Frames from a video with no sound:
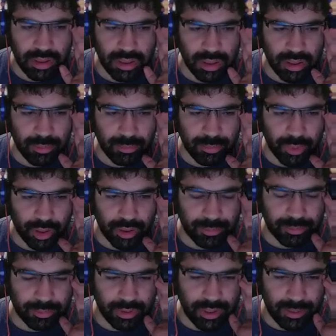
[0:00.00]

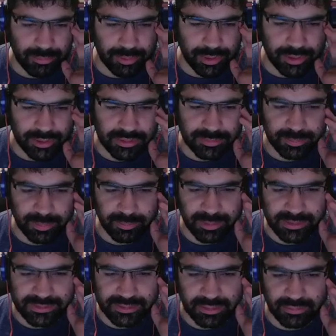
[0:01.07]
Burp collaborators
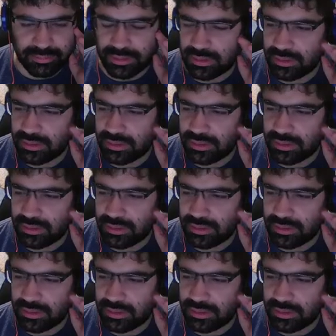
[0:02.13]
public server.